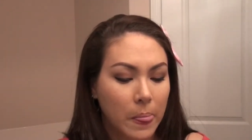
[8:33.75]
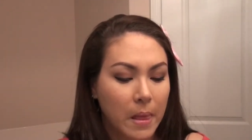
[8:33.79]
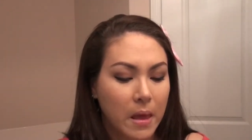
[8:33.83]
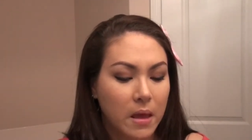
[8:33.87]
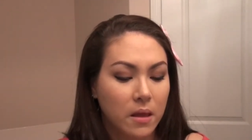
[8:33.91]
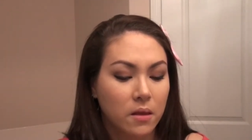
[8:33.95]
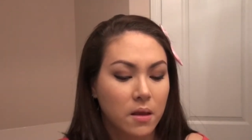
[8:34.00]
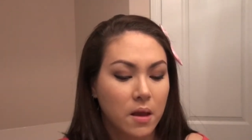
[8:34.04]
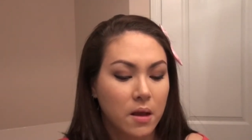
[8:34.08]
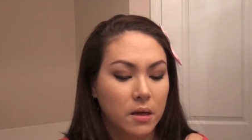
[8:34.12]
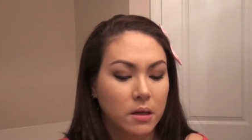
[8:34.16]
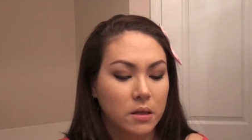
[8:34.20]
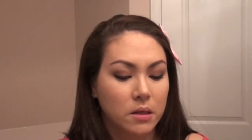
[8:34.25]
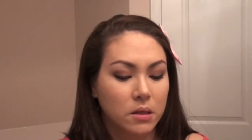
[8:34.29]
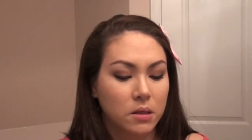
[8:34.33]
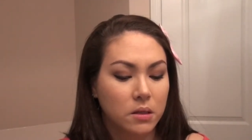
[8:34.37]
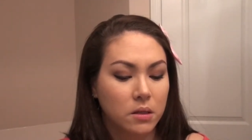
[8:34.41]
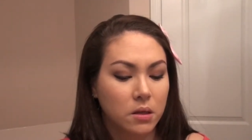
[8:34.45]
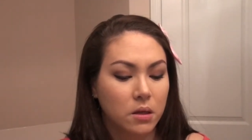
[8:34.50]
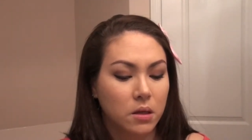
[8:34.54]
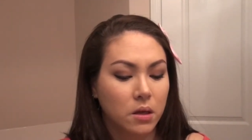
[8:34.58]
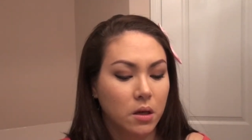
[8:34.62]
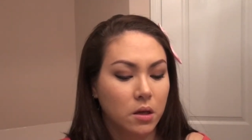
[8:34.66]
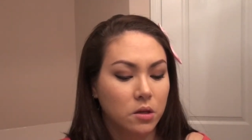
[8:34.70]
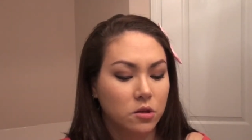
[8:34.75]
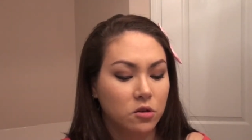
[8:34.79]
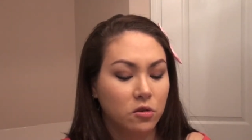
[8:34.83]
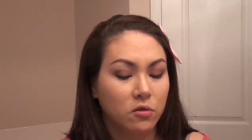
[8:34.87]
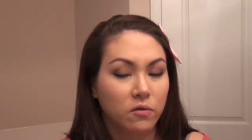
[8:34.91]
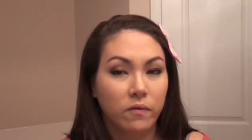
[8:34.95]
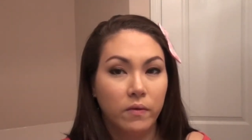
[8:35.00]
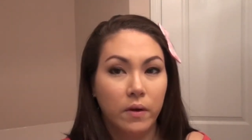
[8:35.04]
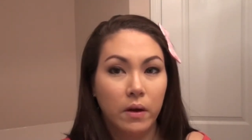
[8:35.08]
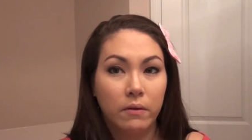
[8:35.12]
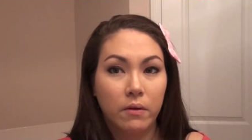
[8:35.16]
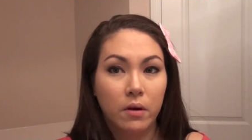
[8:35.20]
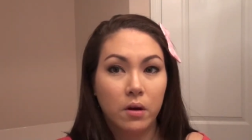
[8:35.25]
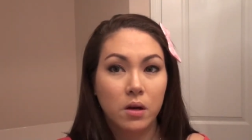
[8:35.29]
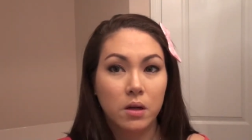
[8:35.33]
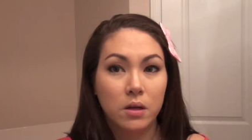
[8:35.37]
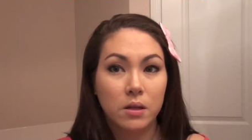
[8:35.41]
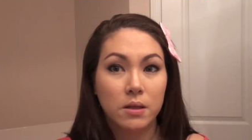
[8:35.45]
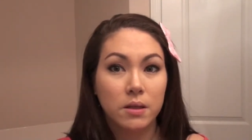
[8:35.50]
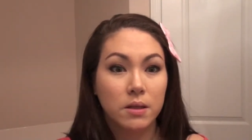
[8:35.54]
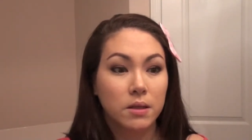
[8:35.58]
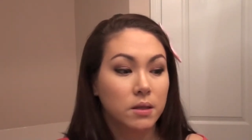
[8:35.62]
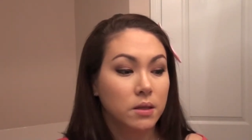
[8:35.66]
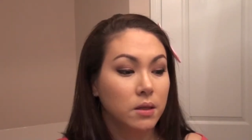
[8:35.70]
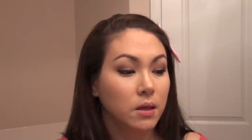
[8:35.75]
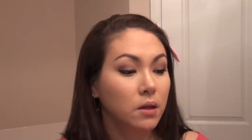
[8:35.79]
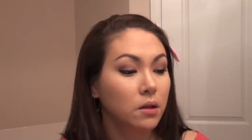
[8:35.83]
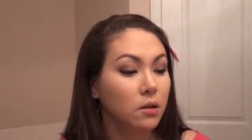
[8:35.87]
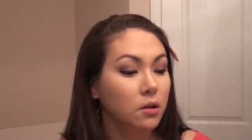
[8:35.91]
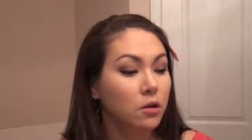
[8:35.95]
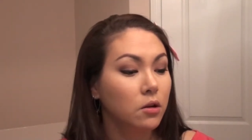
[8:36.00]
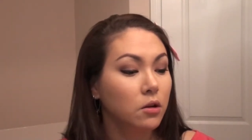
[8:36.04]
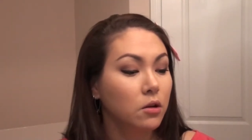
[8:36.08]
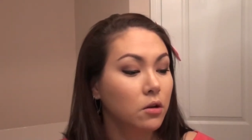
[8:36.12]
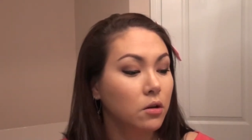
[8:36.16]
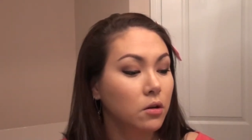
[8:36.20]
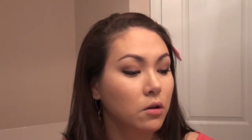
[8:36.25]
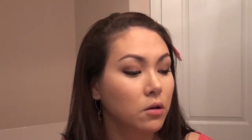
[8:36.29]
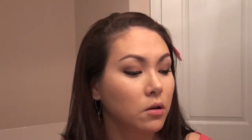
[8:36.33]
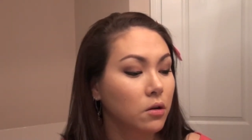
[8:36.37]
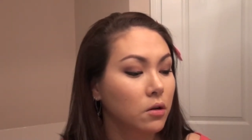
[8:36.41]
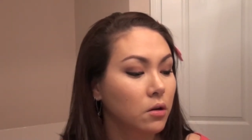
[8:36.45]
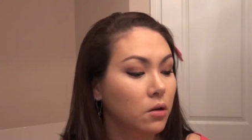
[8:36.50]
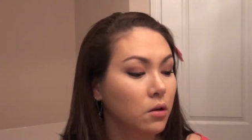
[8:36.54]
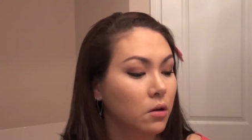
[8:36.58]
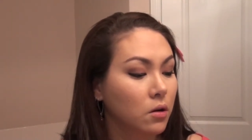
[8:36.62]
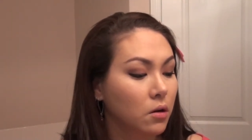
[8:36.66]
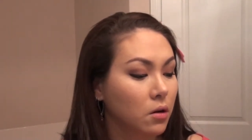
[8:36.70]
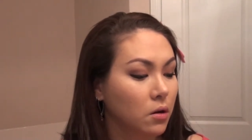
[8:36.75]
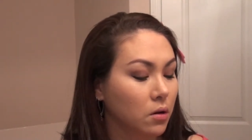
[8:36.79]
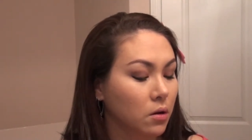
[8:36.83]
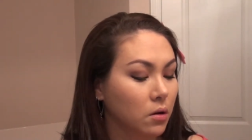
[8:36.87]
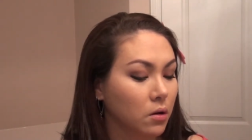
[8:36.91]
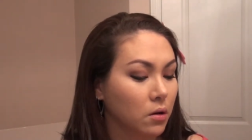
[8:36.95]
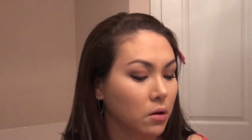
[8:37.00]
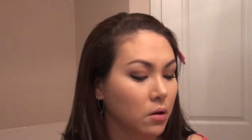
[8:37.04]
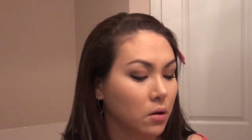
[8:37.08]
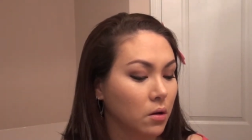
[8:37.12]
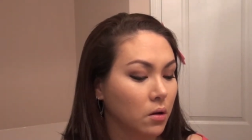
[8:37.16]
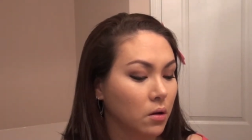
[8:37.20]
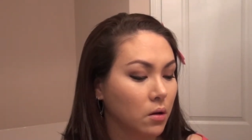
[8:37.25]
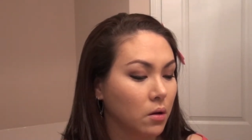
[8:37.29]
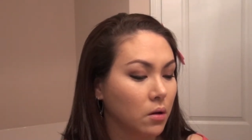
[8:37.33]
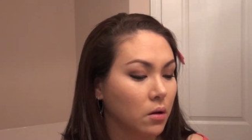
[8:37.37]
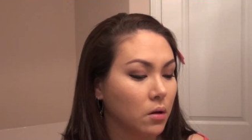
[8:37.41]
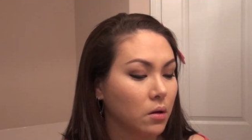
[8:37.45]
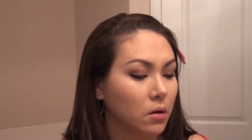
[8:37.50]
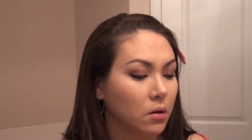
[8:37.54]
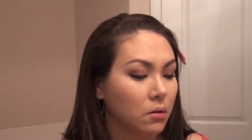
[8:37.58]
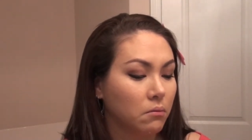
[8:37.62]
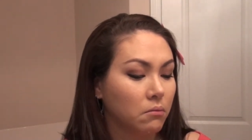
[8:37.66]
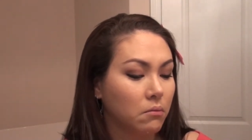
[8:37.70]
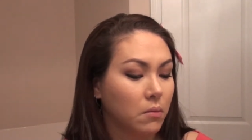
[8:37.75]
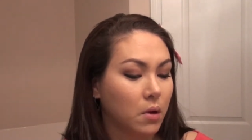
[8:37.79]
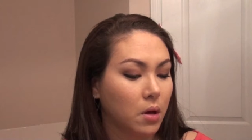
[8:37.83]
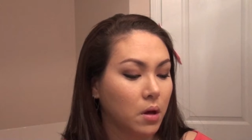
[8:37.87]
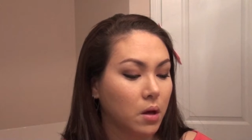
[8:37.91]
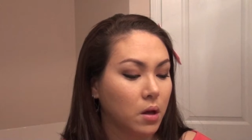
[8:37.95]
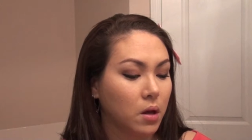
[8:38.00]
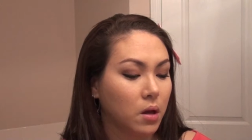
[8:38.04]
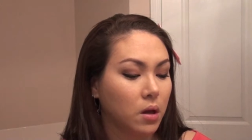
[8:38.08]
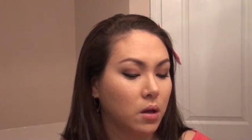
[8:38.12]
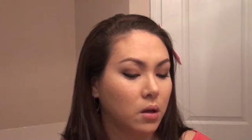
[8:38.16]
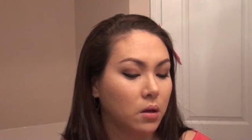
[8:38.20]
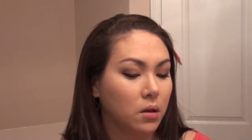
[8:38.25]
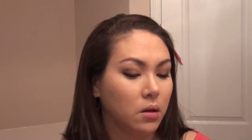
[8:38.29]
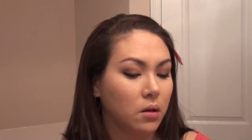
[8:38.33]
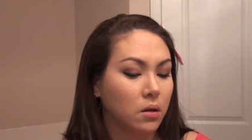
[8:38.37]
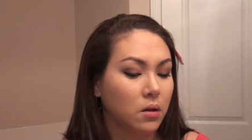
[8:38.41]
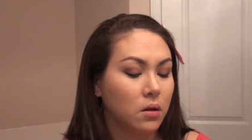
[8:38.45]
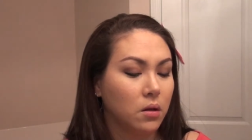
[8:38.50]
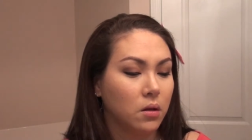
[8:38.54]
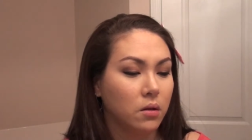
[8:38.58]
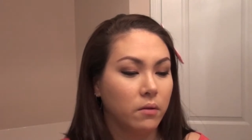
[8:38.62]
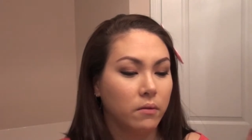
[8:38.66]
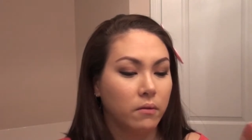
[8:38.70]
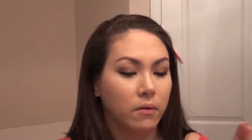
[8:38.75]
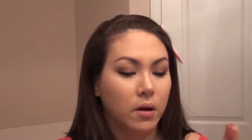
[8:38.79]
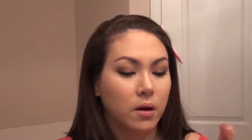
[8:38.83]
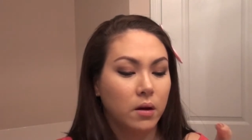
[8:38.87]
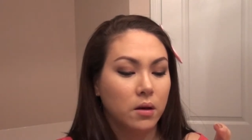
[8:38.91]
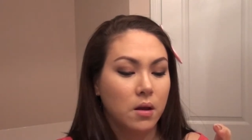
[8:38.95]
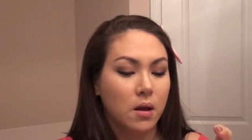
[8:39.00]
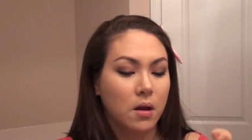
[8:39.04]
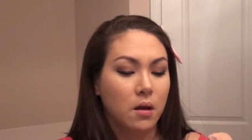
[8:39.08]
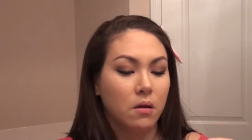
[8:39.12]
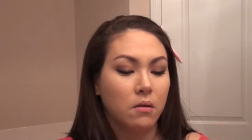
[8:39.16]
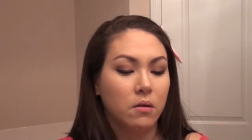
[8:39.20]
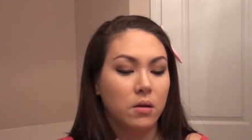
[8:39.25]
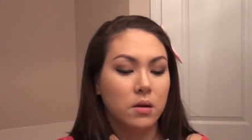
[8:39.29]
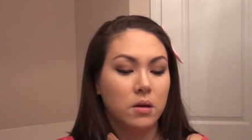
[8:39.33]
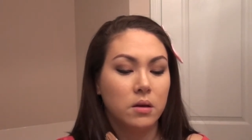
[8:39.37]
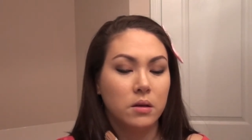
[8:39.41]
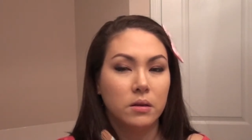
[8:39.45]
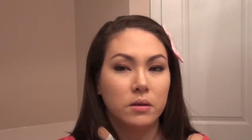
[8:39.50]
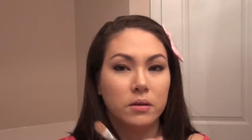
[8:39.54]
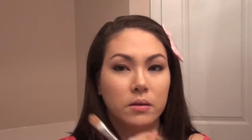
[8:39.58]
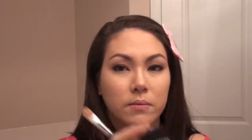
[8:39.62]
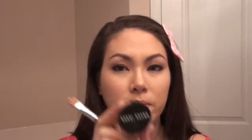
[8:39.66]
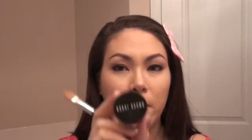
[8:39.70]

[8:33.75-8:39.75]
and next get your favorite concealer. Mine right now is